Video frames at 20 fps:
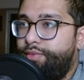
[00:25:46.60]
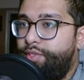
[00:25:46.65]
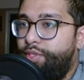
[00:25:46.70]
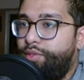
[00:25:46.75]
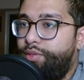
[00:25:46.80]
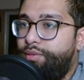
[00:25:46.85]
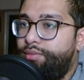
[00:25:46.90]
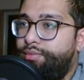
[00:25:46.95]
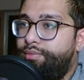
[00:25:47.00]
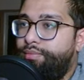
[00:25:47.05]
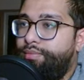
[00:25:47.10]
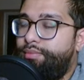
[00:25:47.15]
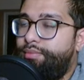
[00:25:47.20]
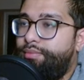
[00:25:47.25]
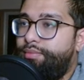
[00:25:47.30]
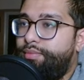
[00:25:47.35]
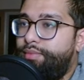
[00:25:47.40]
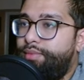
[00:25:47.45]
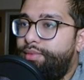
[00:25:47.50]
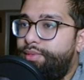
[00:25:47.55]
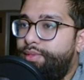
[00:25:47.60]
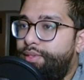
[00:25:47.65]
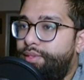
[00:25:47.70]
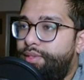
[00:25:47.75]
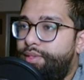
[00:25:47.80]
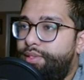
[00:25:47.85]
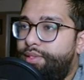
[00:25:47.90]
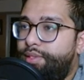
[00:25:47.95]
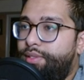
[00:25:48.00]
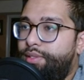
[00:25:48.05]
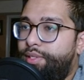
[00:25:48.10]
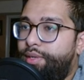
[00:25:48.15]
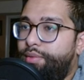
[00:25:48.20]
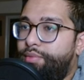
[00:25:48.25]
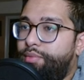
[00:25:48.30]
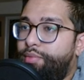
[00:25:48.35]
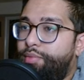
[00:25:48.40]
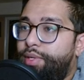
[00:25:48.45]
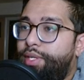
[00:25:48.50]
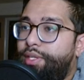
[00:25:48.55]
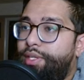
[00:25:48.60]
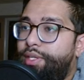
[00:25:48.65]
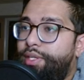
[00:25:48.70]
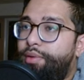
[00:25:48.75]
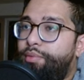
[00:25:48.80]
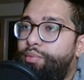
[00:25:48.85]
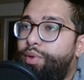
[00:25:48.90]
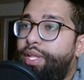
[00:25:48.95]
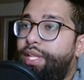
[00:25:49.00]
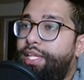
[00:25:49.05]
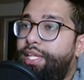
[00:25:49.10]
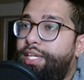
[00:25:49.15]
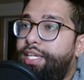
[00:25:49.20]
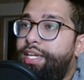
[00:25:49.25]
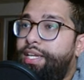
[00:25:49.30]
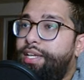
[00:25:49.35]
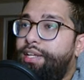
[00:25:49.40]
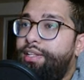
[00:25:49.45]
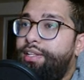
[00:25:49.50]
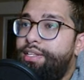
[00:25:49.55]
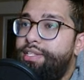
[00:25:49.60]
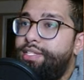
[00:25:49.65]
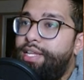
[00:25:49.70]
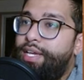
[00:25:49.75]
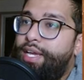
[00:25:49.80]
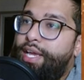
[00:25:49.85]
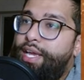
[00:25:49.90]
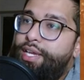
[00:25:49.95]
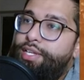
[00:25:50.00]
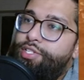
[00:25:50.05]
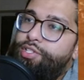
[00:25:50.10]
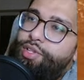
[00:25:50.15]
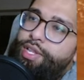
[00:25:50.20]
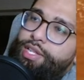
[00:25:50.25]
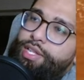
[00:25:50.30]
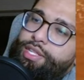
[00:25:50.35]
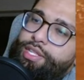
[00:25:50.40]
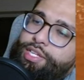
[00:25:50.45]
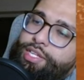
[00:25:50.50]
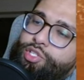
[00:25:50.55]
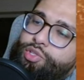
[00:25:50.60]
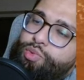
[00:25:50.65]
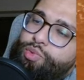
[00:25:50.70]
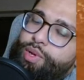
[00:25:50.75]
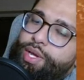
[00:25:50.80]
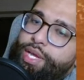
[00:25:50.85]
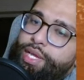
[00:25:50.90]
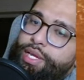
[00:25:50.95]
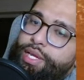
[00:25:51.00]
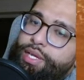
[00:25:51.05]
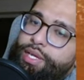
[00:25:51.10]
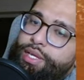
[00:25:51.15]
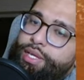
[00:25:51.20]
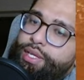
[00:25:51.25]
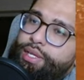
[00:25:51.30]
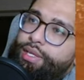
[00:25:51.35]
Oh, They, re they really need to kill this thing, eh? So then they swing...